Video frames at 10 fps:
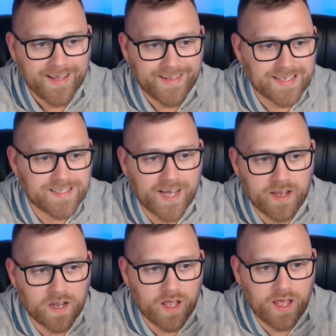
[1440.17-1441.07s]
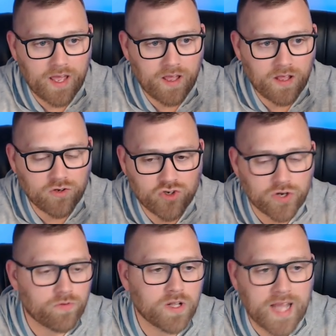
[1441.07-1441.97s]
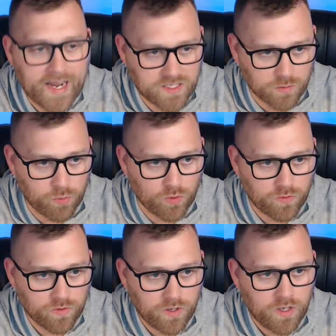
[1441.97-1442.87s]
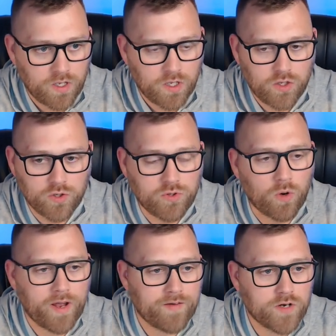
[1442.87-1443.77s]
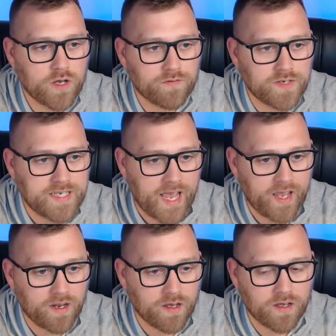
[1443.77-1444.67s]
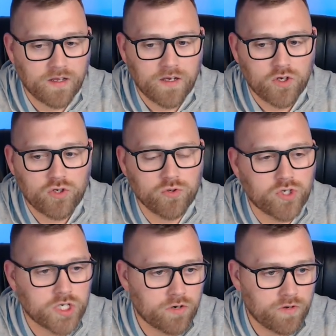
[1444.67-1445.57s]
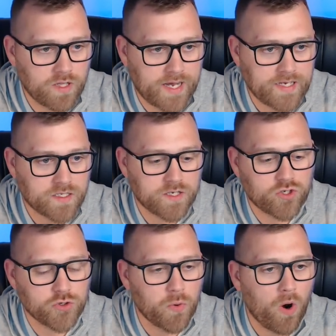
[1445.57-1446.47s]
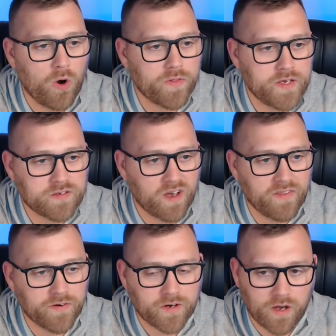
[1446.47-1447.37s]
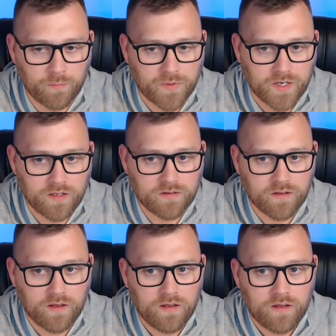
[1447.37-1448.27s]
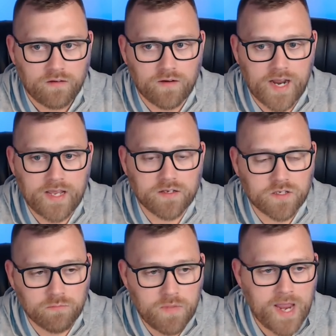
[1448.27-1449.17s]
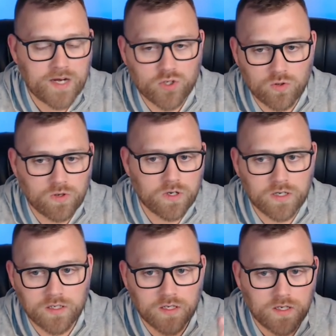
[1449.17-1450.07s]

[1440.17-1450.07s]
that's not generalizable. You don't have enough data to generalize it to all these other companies, right? So make sure